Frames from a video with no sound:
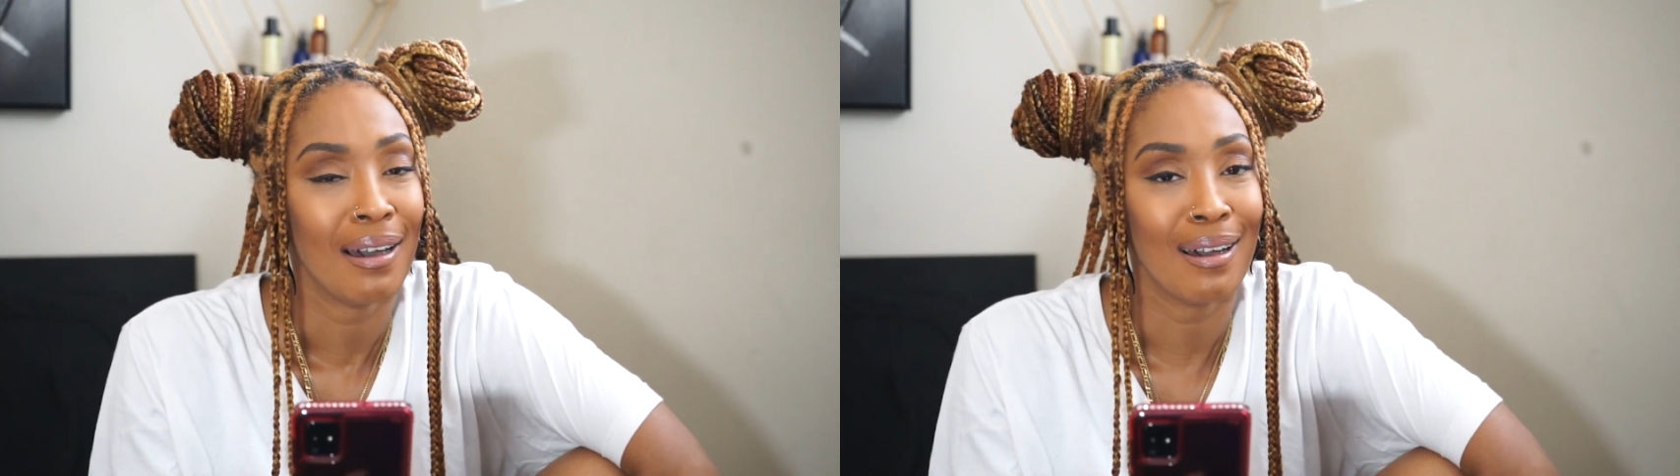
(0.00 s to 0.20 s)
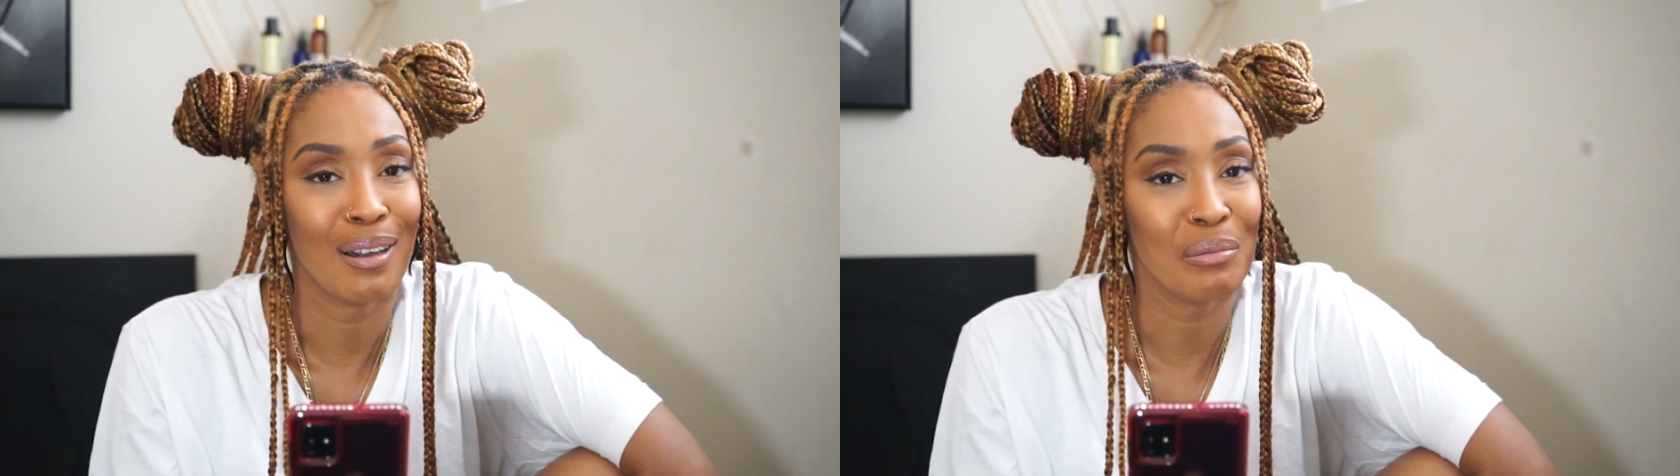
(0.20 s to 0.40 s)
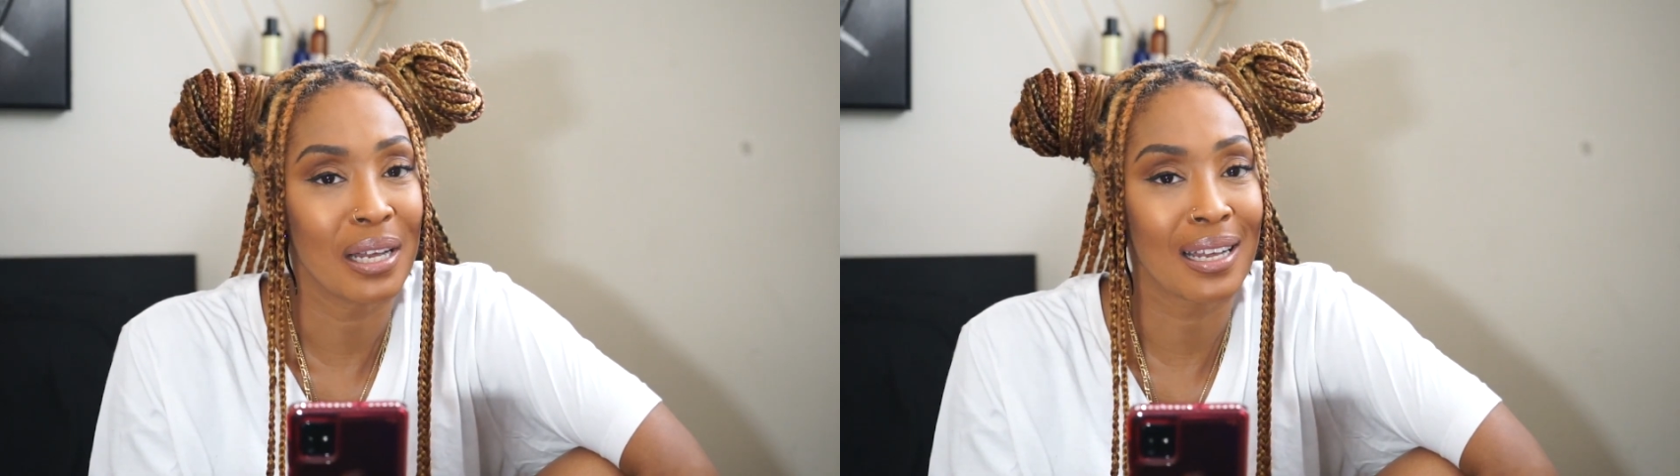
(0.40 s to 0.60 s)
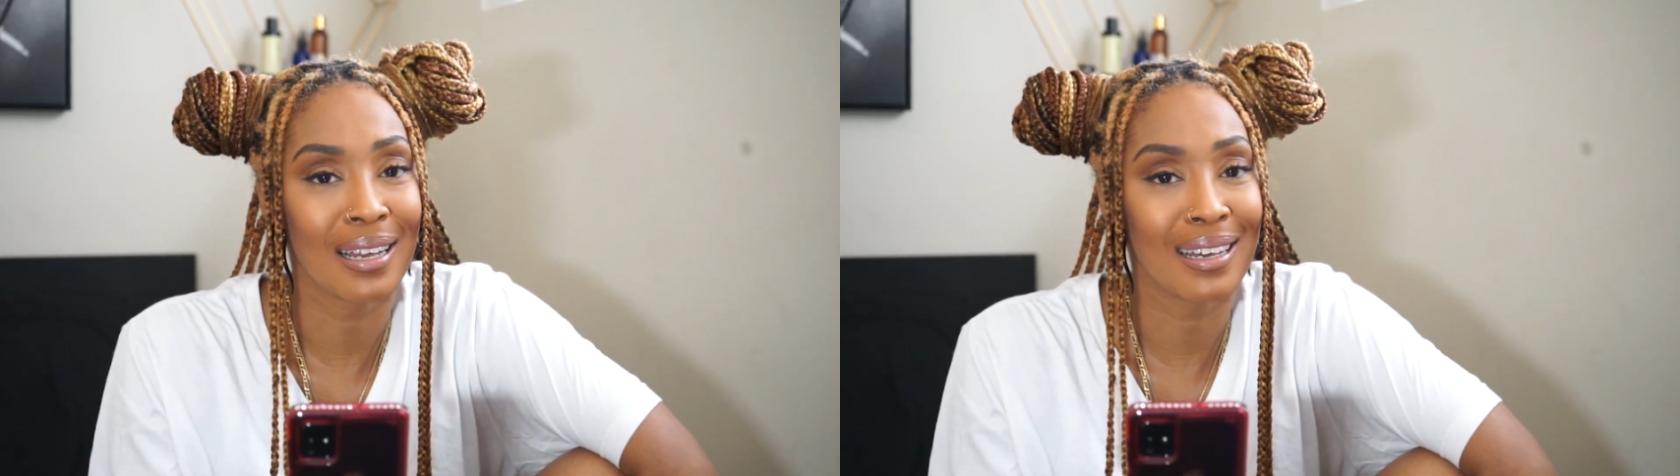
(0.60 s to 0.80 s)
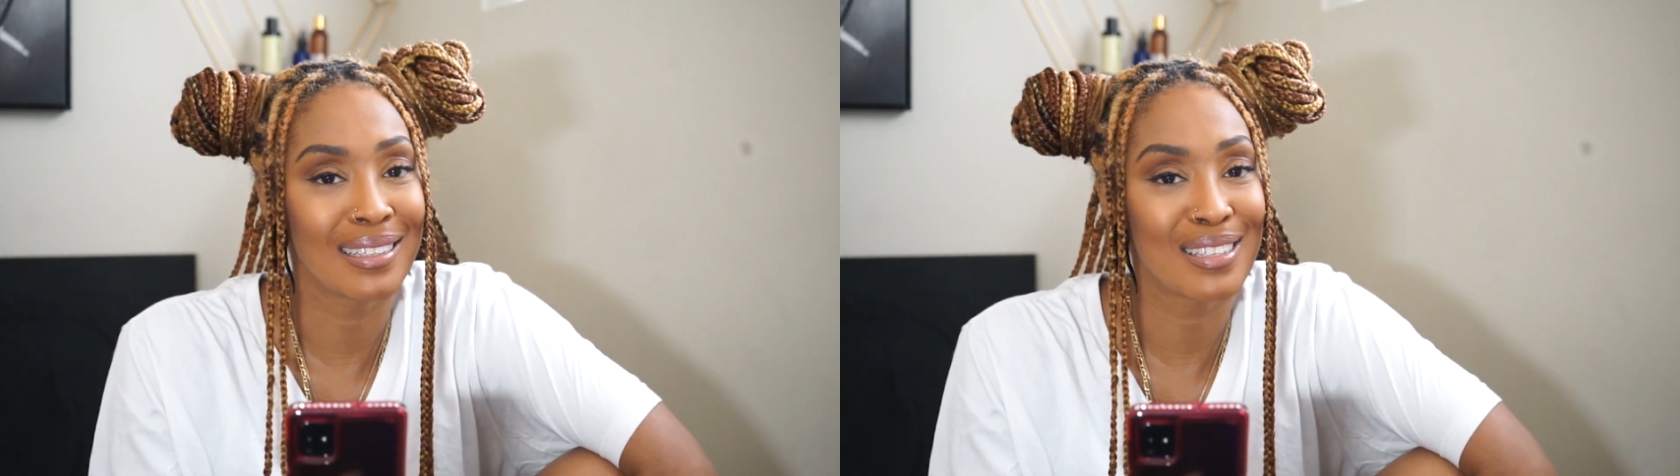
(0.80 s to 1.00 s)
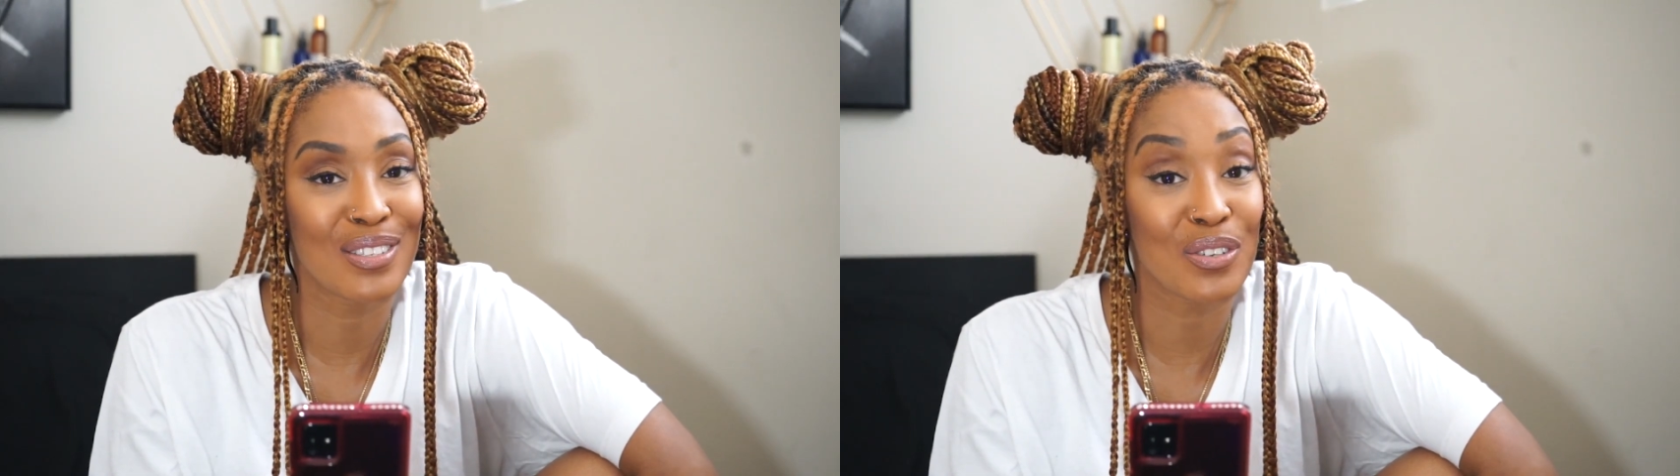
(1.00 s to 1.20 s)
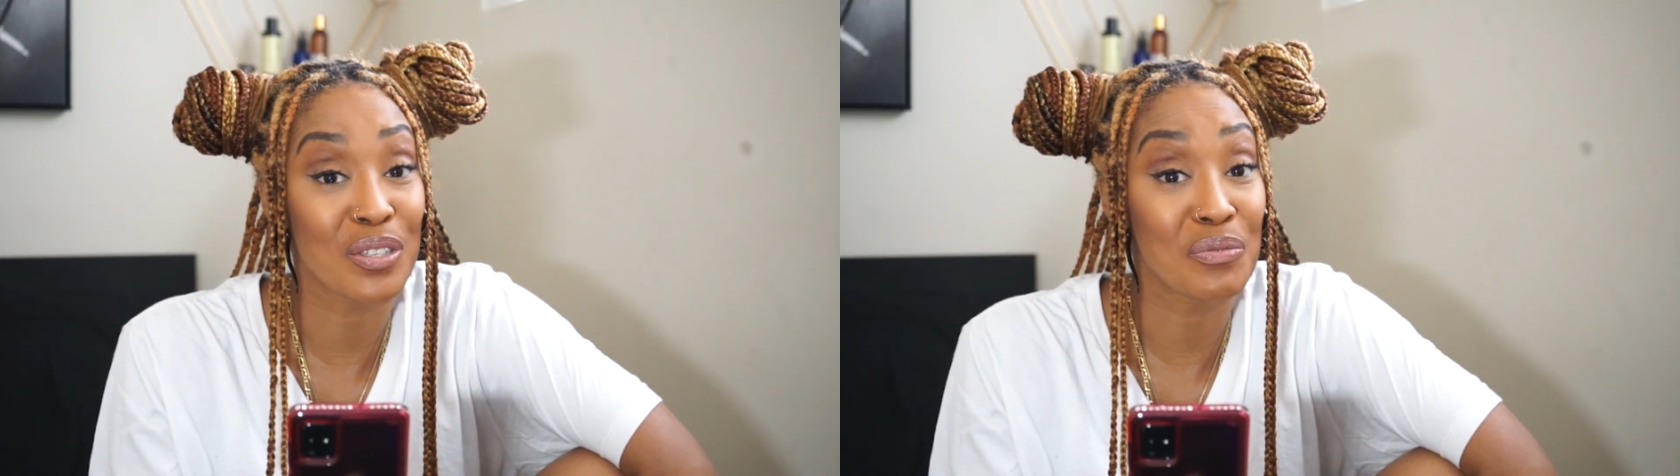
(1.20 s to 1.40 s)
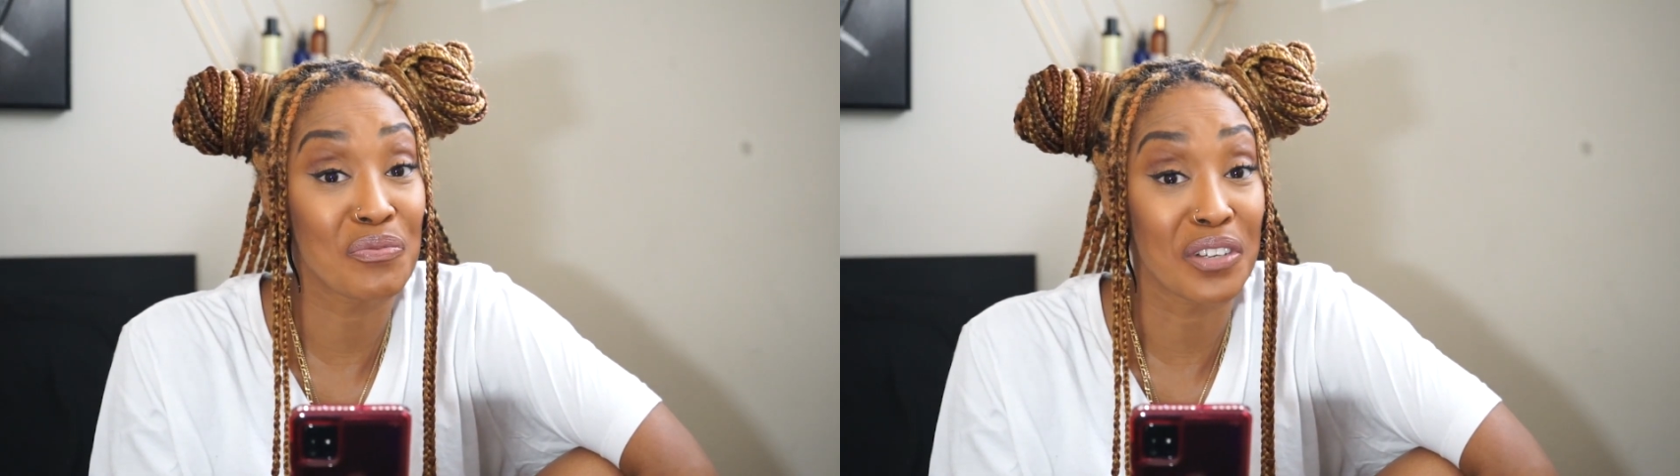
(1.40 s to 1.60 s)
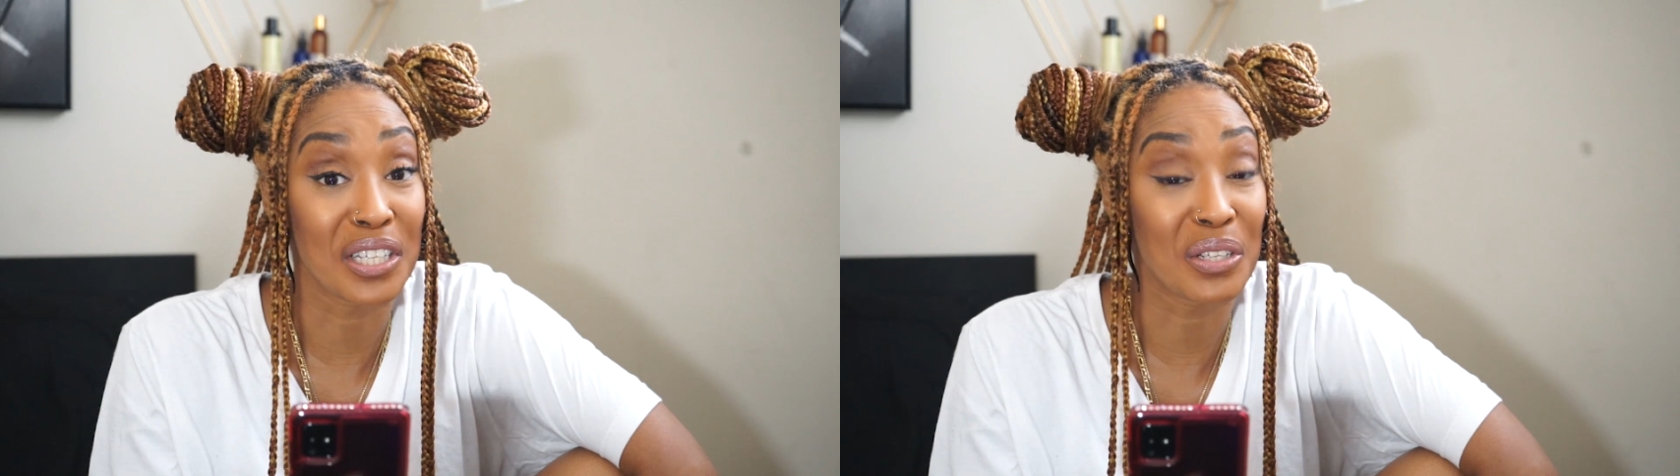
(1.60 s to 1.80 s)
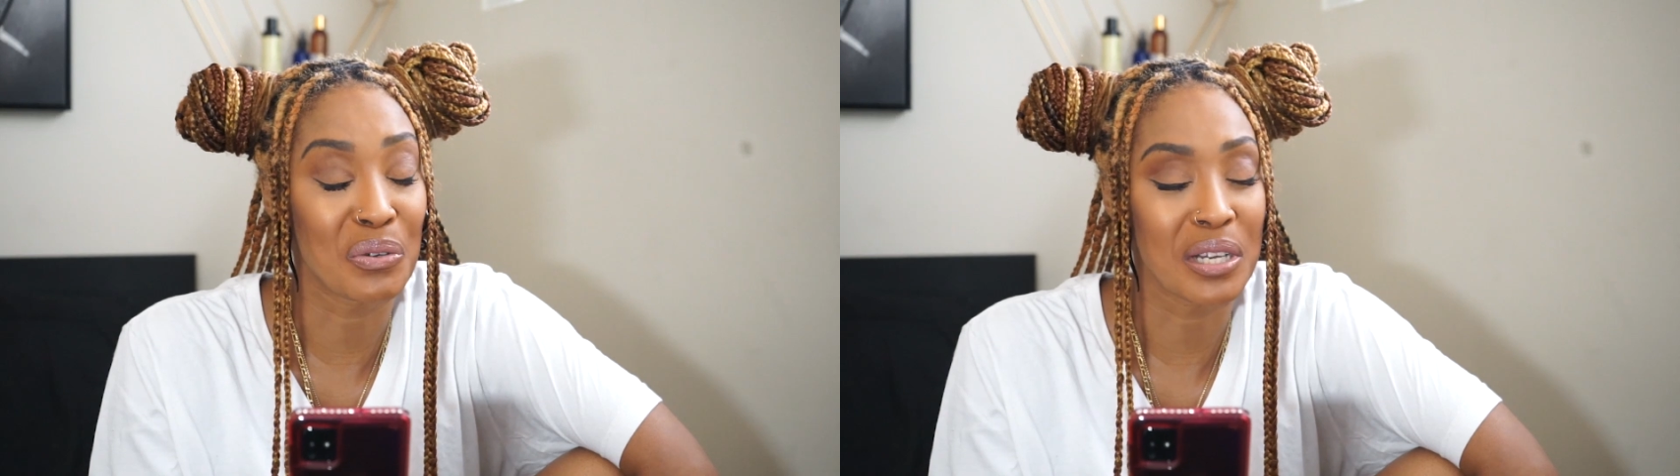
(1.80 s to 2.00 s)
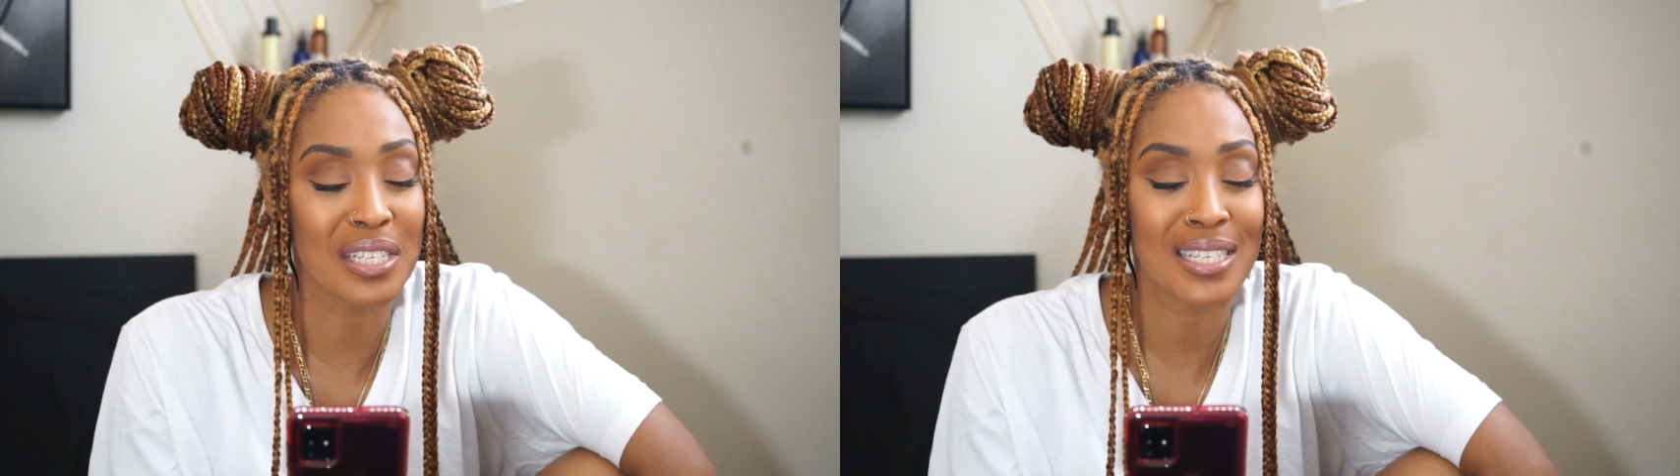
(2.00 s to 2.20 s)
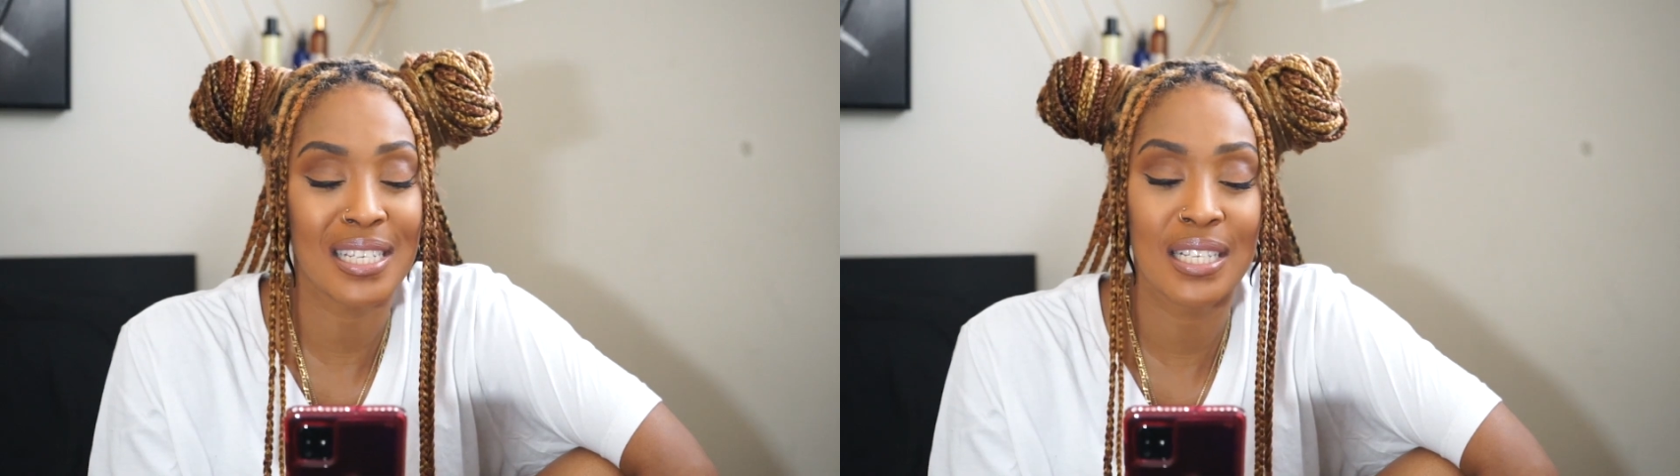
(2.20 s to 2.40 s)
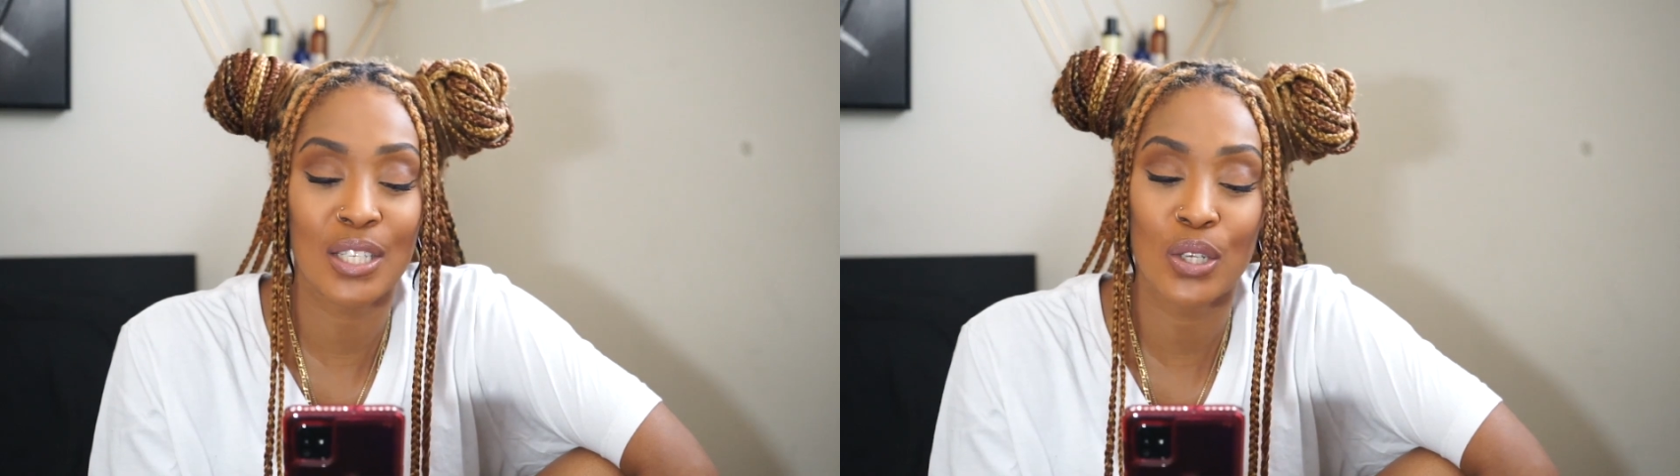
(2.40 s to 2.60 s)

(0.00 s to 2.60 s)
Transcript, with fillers: Oh my God, these are some funny questions.